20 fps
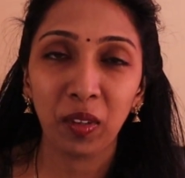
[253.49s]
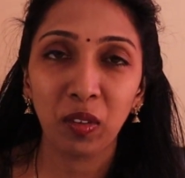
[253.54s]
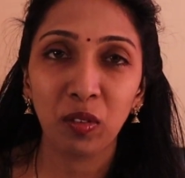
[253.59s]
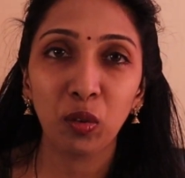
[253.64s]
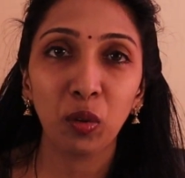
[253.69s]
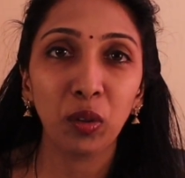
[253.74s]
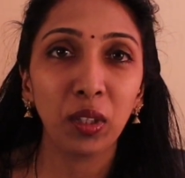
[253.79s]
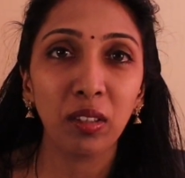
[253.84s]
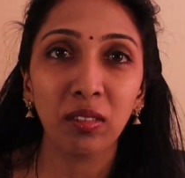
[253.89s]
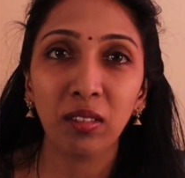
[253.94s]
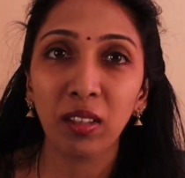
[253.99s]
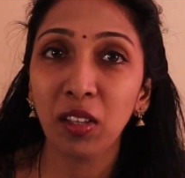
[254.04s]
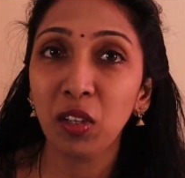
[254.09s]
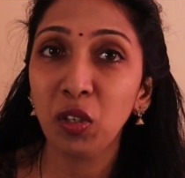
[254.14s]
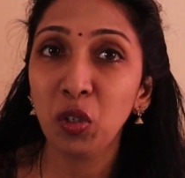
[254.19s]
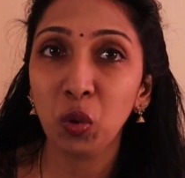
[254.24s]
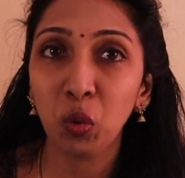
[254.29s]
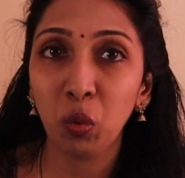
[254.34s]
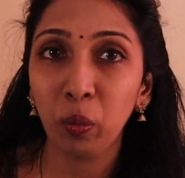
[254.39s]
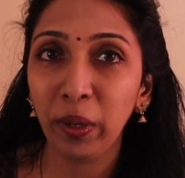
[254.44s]
So these
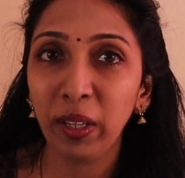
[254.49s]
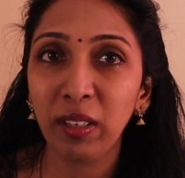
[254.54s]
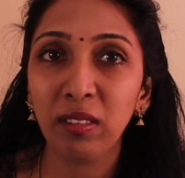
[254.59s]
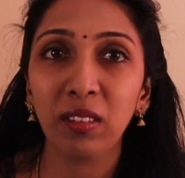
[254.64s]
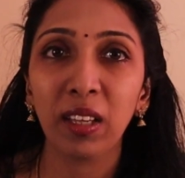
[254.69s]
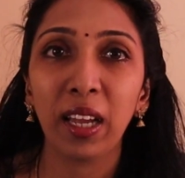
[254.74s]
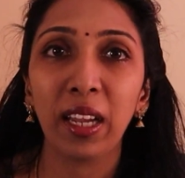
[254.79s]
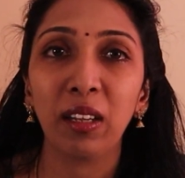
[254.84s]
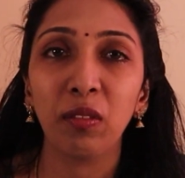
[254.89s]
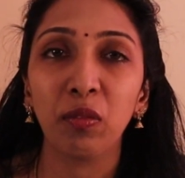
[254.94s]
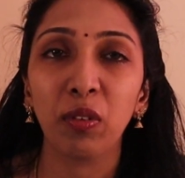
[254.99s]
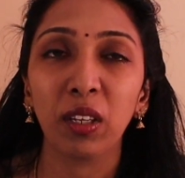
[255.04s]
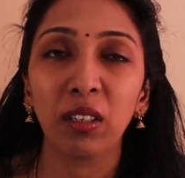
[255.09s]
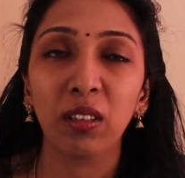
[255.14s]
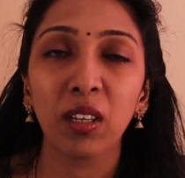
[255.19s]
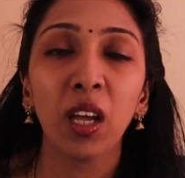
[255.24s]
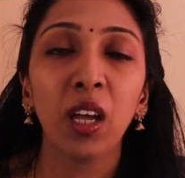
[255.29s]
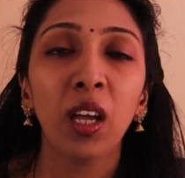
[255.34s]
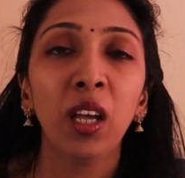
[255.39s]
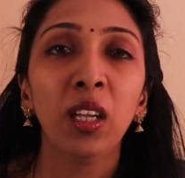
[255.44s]
are the two main side
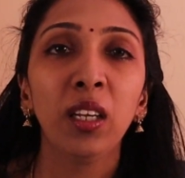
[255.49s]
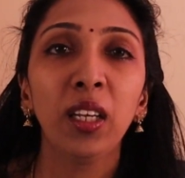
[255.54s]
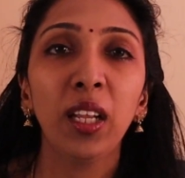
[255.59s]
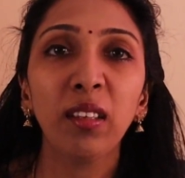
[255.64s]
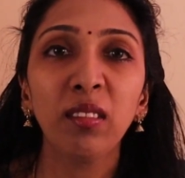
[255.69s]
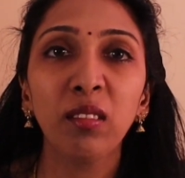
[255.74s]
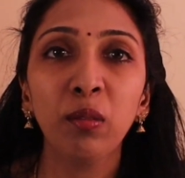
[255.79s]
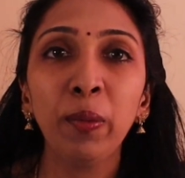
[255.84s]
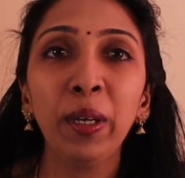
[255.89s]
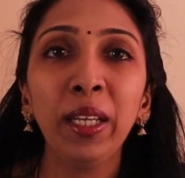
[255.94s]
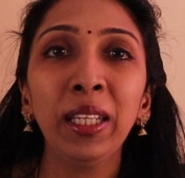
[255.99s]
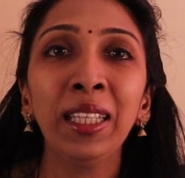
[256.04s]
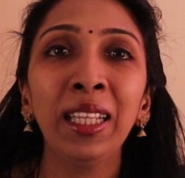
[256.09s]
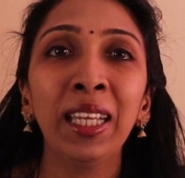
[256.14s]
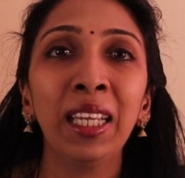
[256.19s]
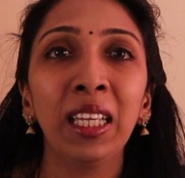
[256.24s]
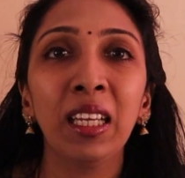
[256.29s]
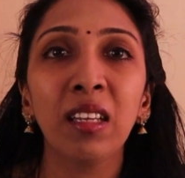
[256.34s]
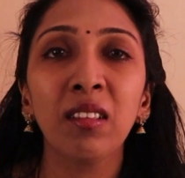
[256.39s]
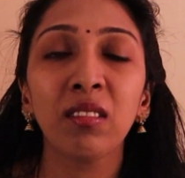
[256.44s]
effects. Next main
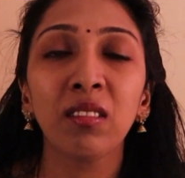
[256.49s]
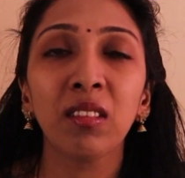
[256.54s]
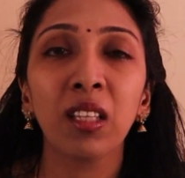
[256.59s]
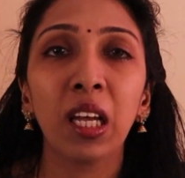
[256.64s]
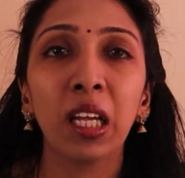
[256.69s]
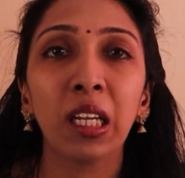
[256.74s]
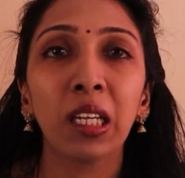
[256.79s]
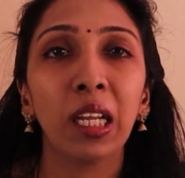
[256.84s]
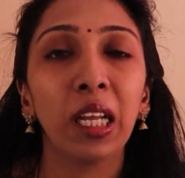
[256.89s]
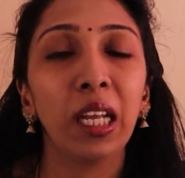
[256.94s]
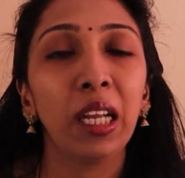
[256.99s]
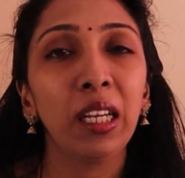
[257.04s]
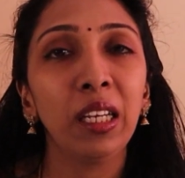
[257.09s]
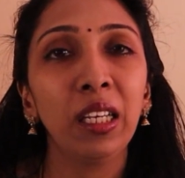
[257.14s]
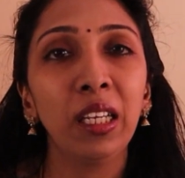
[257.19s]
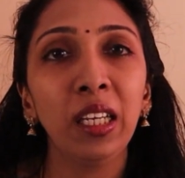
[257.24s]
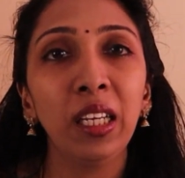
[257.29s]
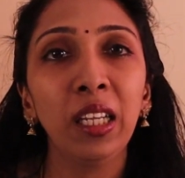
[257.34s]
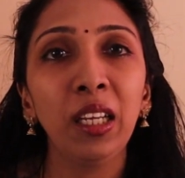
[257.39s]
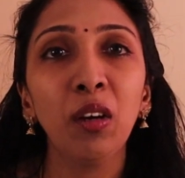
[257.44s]
thing is that
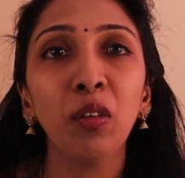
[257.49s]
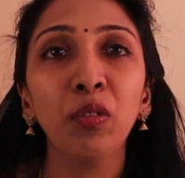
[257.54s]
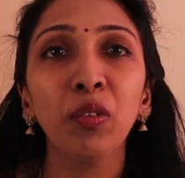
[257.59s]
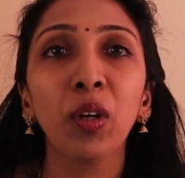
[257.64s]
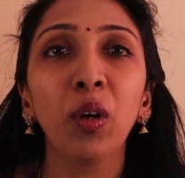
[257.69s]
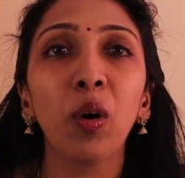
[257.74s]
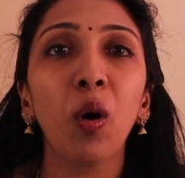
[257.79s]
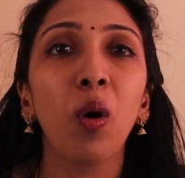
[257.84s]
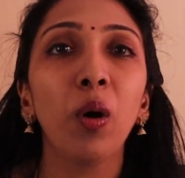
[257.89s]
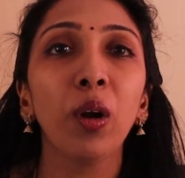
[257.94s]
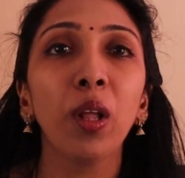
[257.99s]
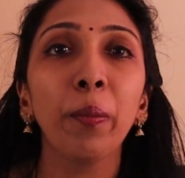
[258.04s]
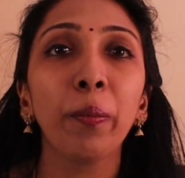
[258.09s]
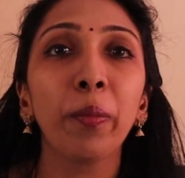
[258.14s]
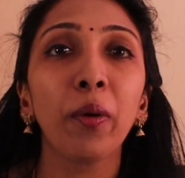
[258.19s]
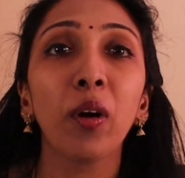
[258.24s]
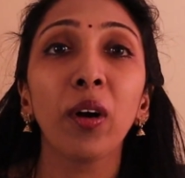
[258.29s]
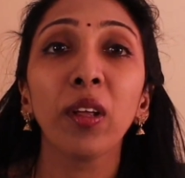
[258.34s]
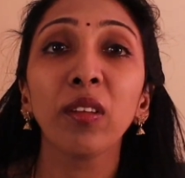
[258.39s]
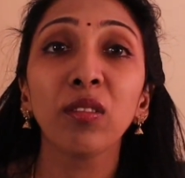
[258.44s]
any of the cola
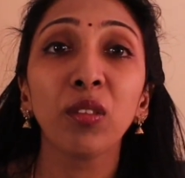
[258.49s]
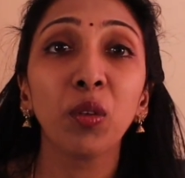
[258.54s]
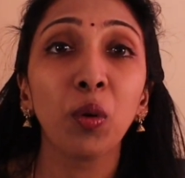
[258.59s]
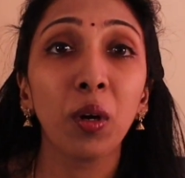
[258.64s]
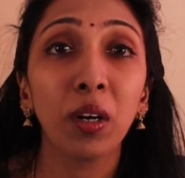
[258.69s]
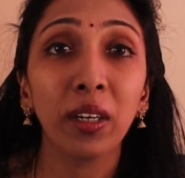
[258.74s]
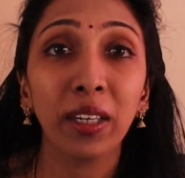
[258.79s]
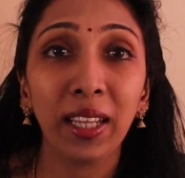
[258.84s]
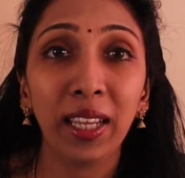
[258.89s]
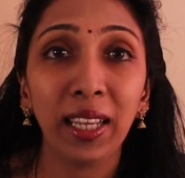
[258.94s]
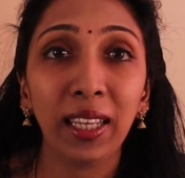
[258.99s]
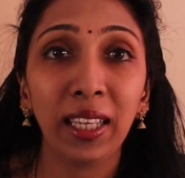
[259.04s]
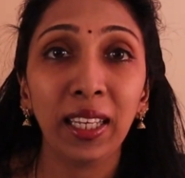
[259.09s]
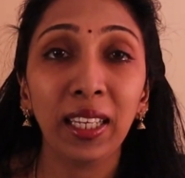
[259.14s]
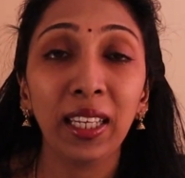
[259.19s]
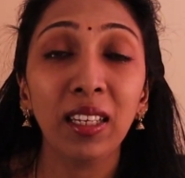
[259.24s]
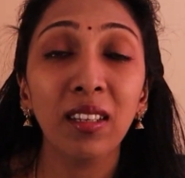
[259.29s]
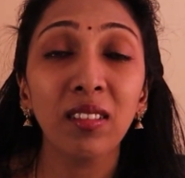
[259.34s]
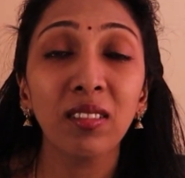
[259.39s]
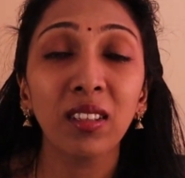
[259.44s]
products you are
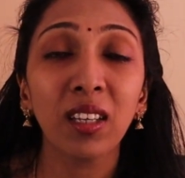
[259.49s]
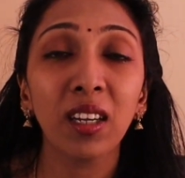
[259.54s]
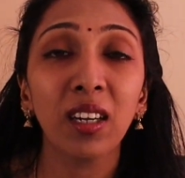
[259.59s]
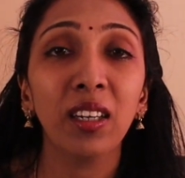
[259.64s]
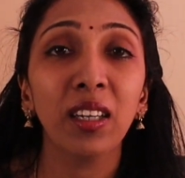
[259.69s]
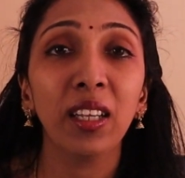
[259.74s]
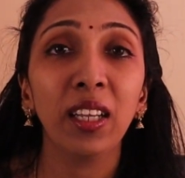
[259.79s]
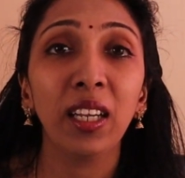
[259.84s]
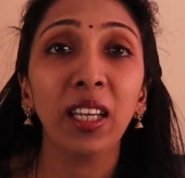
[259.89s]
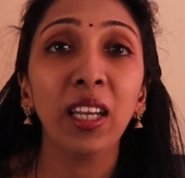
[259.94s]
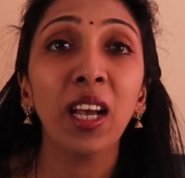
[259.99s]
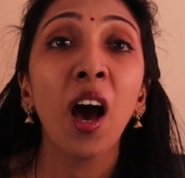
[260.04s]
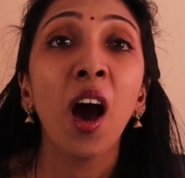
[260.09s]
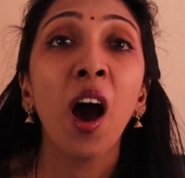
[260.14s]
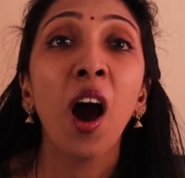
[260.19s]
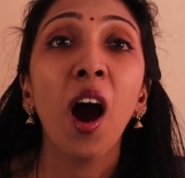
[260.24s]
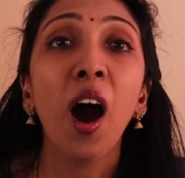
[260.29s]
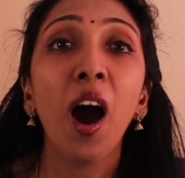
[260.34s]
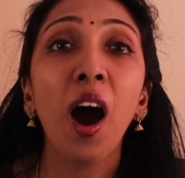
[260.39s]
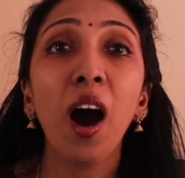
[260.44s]
taking, it is containing
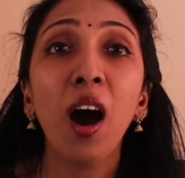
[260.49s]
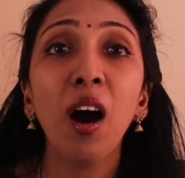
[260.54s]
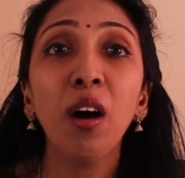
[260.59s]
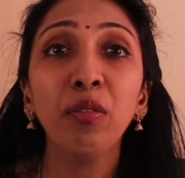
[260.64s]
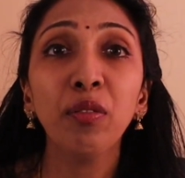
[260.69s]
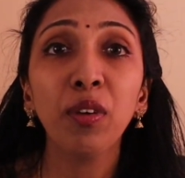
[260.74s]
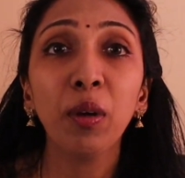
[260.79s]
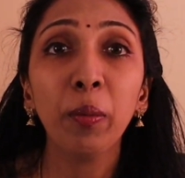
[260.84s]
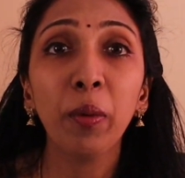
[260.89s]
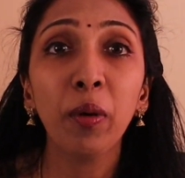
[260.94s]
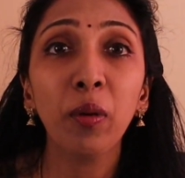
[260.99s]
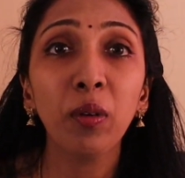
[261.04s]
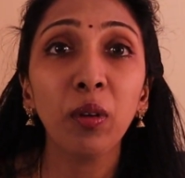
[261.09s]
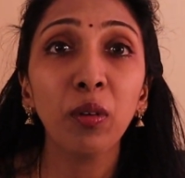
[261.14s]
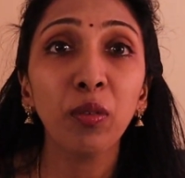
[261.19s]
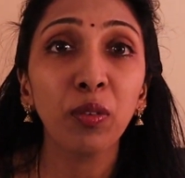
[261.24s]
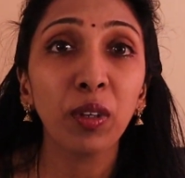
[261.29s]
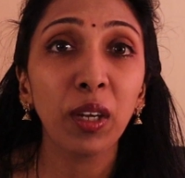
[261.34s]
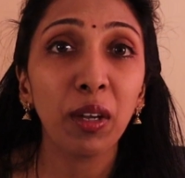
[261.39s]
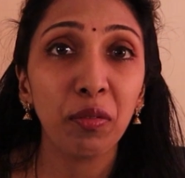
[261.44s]
half amount
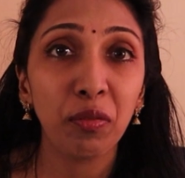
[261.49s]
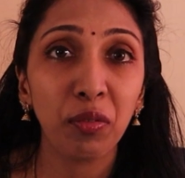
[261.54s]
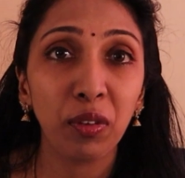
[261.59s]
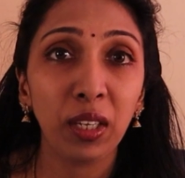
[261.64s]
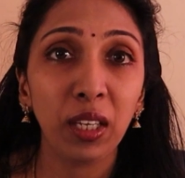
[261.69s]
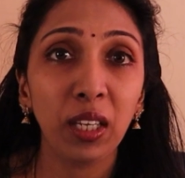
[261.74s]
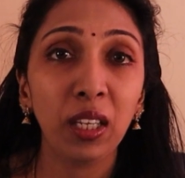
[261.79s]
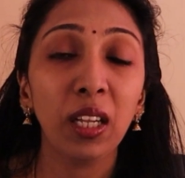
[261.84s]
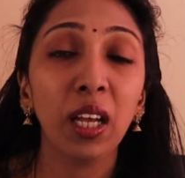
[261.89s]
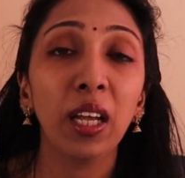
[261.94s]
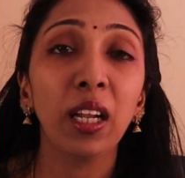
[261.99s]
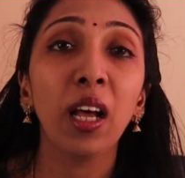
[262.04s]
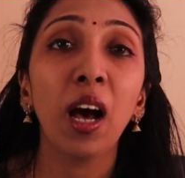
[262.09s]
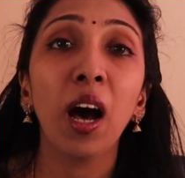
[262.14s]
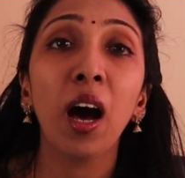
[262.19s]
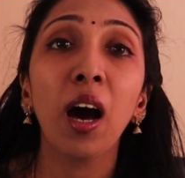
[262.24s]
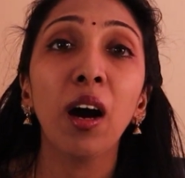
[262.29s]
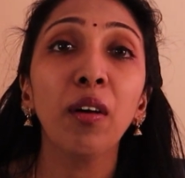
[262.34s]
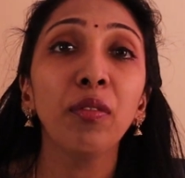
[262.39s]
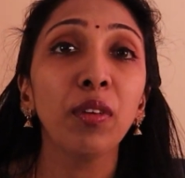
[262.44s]
of caffeine and
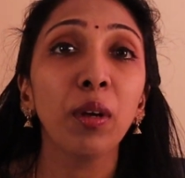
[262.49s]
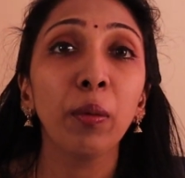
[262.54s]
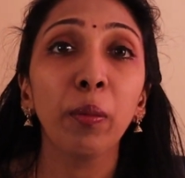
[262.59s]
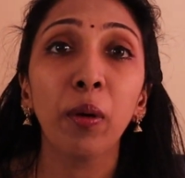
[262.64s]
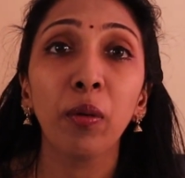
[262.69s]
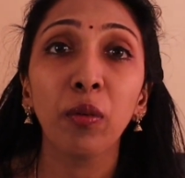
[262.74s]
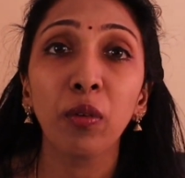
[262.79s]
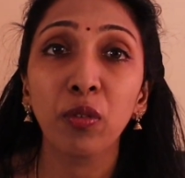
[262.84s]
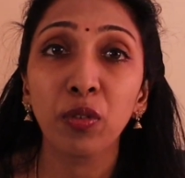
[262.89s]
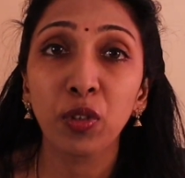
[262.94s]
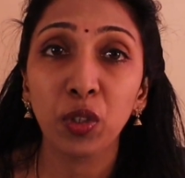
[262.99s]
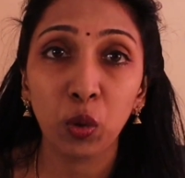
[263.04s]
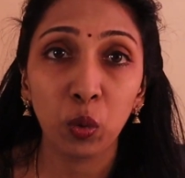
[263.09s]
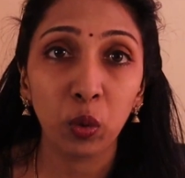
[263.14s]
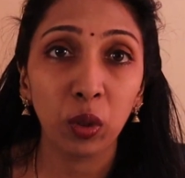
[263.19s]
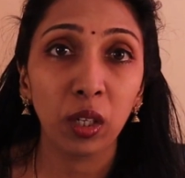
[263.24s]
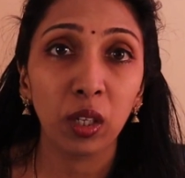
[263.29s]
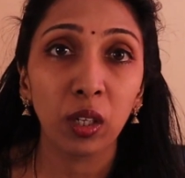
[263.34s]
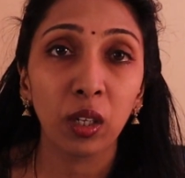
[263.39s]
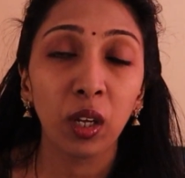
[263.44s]
half amount of
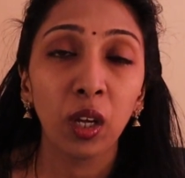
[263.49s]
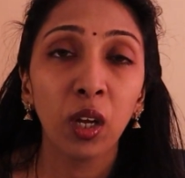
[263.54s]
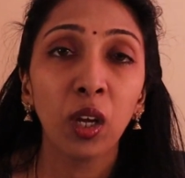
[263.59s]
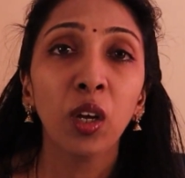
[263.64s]
sugar.